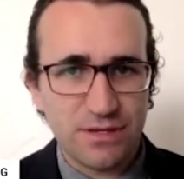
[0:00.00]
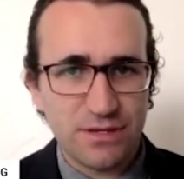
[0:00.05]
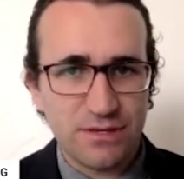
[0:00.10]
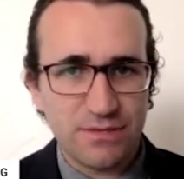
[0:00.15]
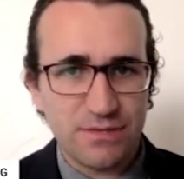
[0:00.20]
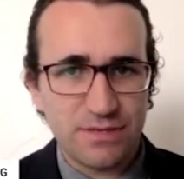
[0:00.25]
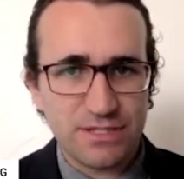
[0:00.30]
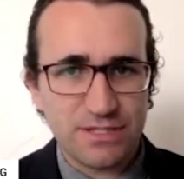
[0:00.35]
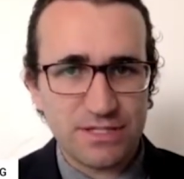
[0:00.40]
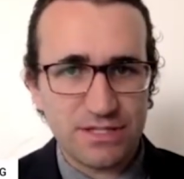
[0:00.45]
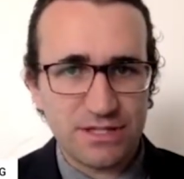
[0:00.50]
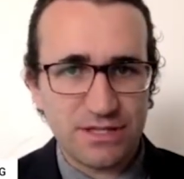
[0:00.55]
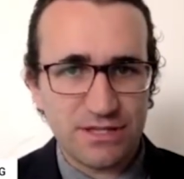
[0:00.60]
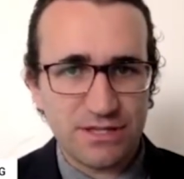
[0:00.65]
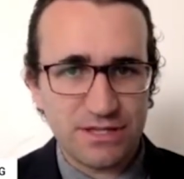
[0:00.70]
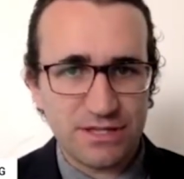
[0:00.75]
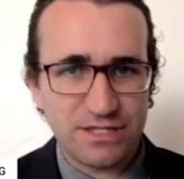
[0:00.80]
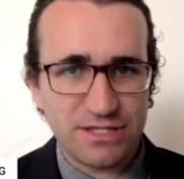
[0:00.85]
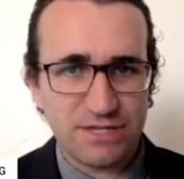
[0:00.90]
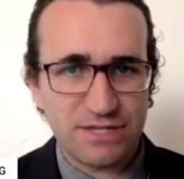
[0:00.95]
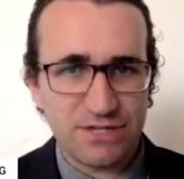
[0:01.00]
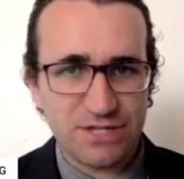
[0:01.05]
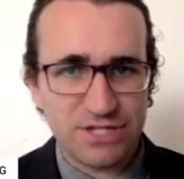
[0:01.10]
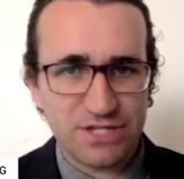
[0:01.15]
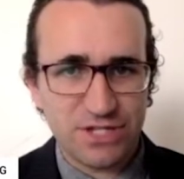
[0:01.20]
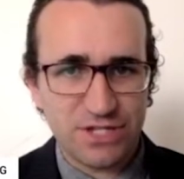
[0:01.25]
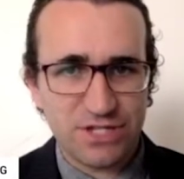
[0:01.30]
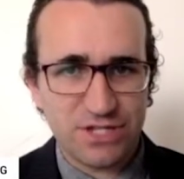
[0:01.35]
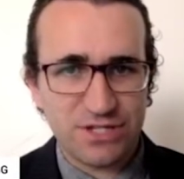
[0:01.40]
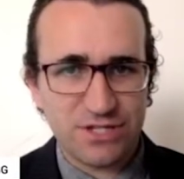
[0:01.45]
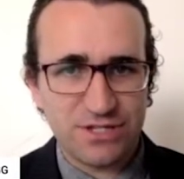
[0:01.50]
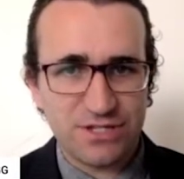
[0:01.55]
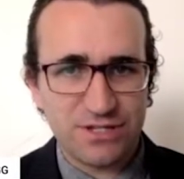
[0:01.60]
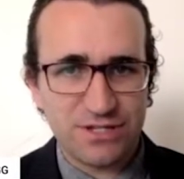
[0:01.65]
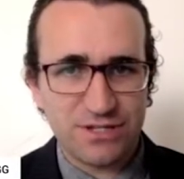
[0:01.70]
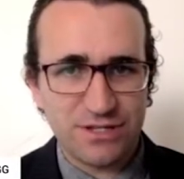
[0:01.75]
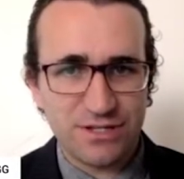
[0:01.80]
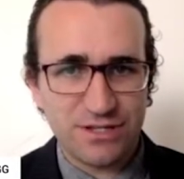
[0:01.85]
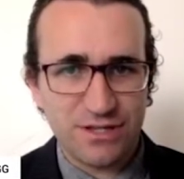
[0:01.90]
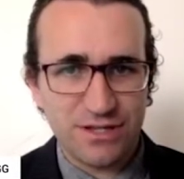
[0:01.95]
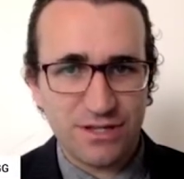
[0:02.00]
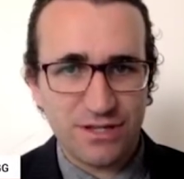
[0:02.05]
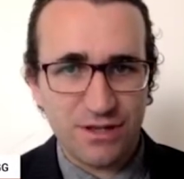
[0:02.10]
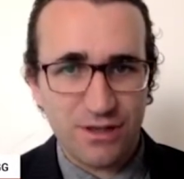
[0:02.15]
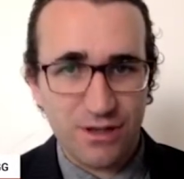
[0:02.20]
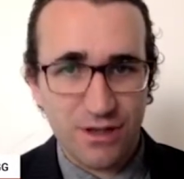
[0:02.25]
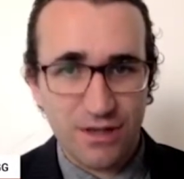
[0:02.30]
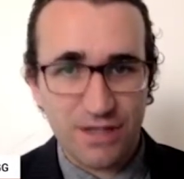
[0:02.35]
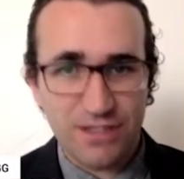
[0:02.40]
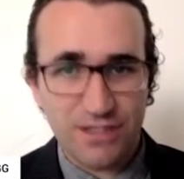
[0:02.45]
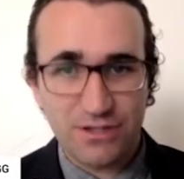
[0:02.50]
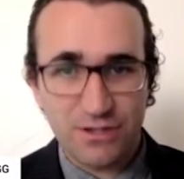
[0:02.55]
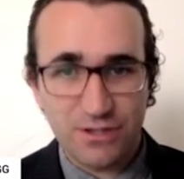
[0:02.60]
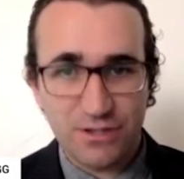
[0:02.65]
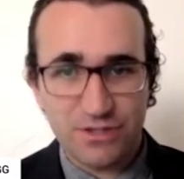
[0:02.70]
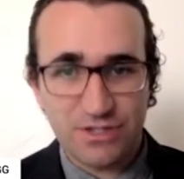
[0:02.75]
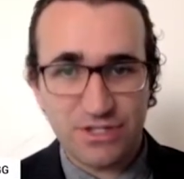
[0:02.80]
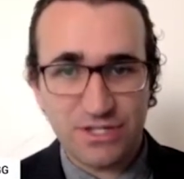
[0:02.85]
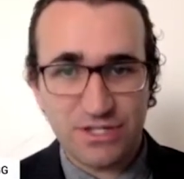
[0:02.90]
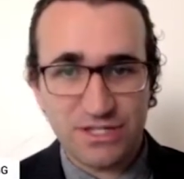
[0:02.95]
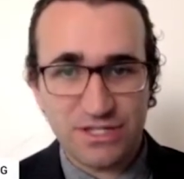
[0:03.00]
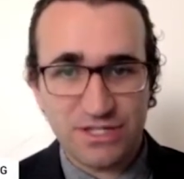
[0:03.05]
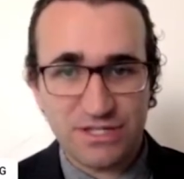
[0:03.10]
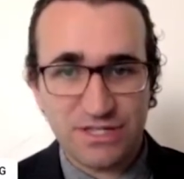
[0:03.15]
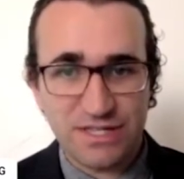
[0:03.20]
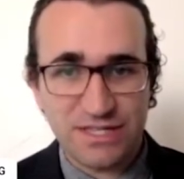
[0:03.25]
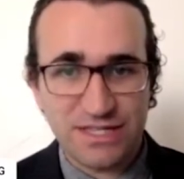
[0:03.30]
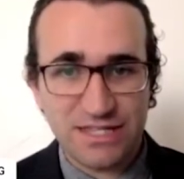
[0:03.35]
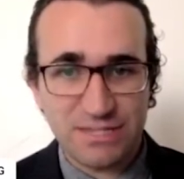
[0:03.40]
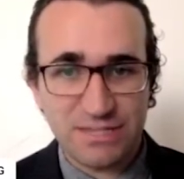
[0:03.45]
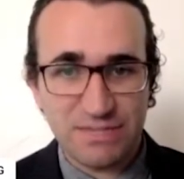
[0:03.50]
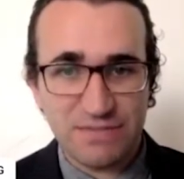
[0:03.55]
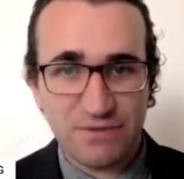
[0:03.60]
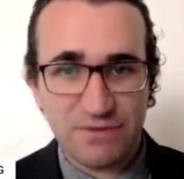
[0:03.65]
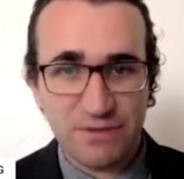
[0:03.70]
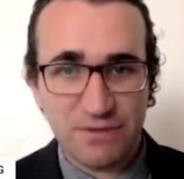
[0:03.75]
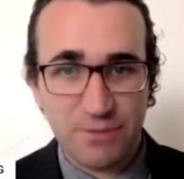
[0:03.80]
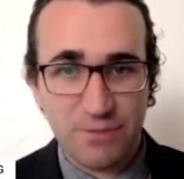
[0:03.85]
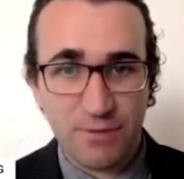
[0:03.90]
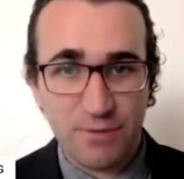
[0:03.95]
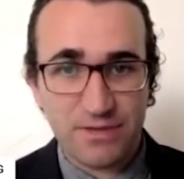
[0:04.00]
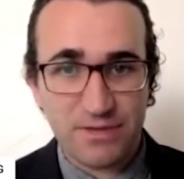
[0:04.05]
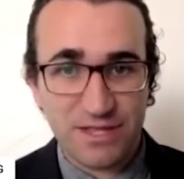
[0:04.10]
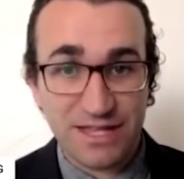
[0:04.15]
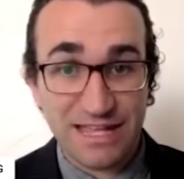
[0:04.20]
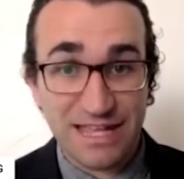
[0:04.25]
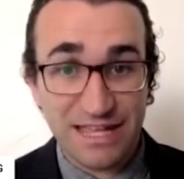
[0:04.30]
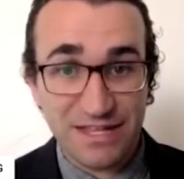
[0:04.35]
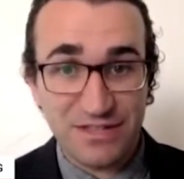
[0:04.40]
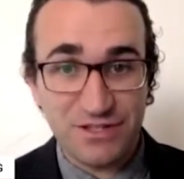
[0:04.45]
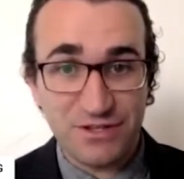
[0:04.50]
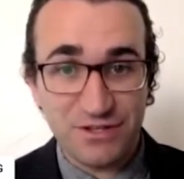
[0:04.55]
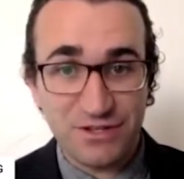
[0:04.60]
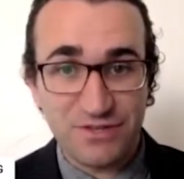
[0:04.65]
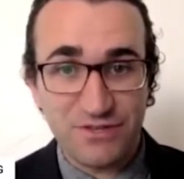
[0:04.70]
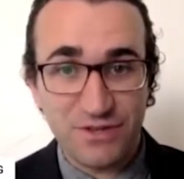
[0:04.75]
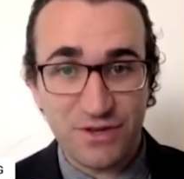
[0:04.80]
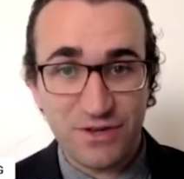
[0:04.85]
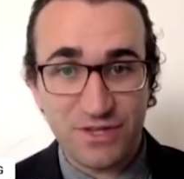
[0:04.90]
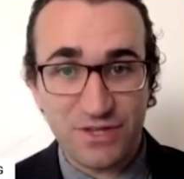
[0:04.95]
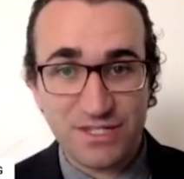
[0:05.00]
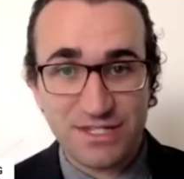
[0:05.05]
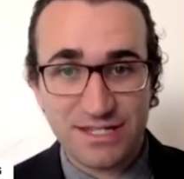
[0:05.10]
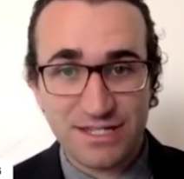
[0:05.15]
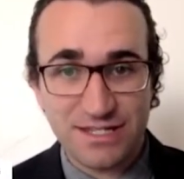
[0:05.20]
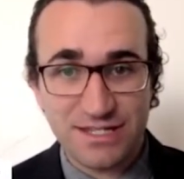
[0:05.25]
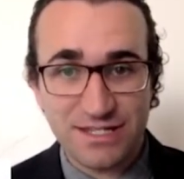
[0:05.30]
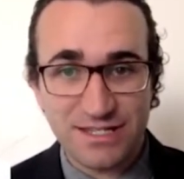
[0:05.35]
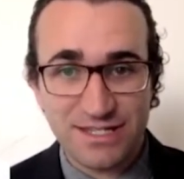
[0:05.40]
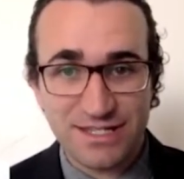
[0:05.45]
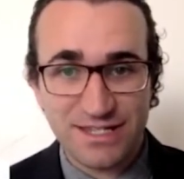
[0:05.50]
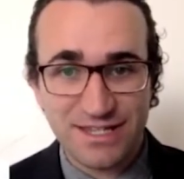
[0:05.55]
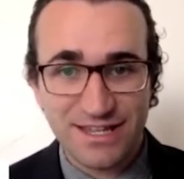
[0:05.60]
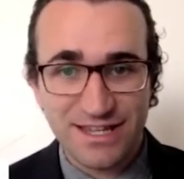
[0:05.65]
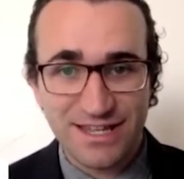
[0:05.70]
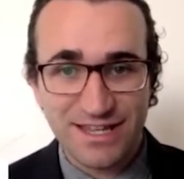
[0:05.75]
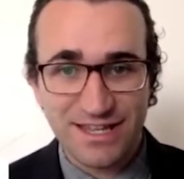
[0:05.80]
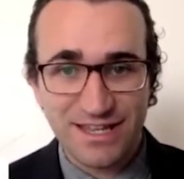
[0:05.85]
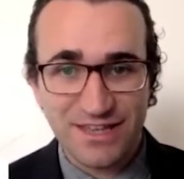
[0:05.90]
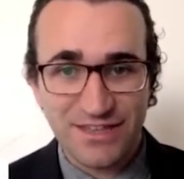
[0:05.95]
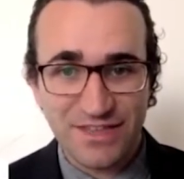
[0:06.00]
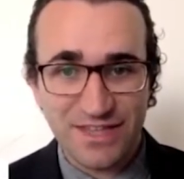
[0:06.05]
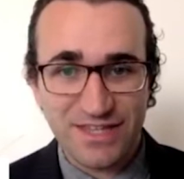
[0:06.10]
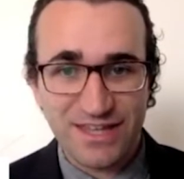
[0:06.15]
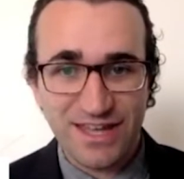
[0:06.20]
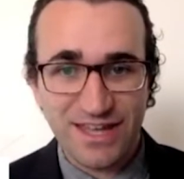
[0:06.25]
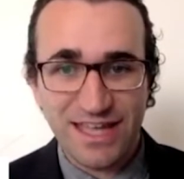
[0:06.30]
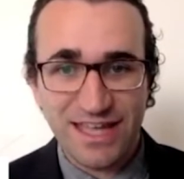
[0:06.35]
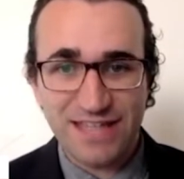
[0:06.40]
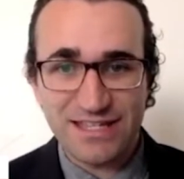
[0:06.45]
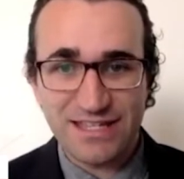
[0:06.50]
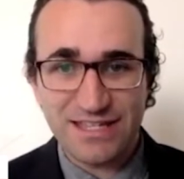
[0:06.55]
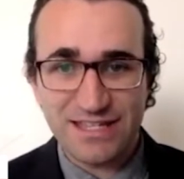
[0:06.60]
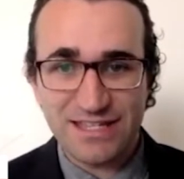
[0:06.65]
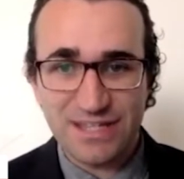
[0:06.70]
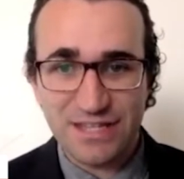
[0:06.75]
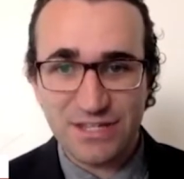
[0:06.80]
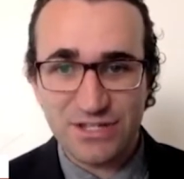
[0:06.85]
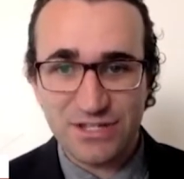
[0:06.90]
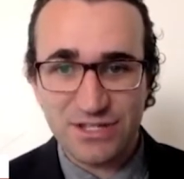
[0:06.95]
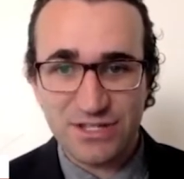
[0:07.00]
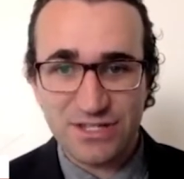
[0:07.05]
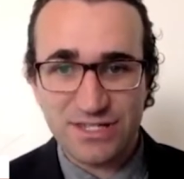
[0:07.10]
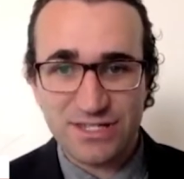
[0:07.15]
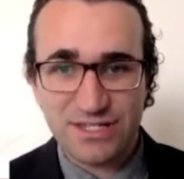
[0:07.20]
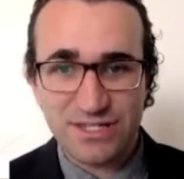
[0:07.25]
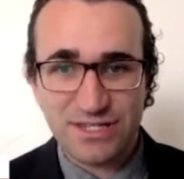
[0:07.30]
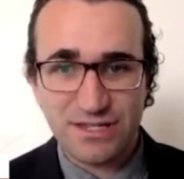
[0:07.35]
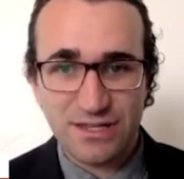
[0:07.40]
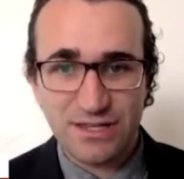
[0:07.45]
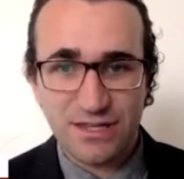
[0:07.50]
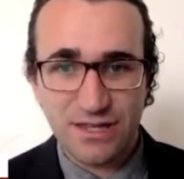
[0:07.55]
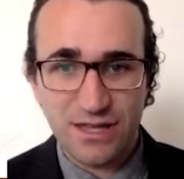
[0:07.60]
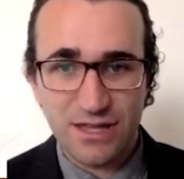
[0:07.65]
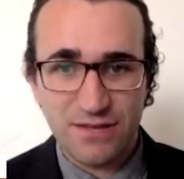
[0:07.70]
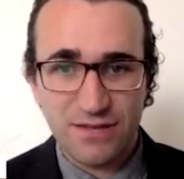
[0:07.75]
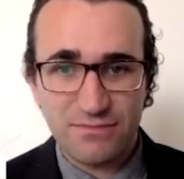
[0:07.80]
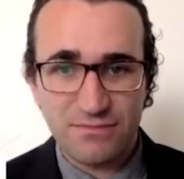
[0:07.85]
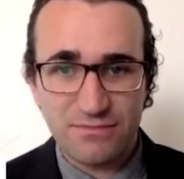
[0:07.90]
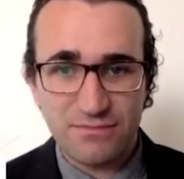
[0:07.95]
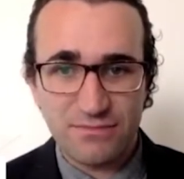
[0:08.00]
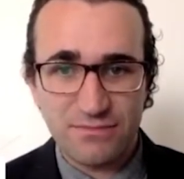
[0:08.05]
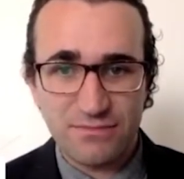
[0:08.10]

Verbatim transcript: because there are certain ideologies, and they tend to be very popular in universities, that are anti-essentialist and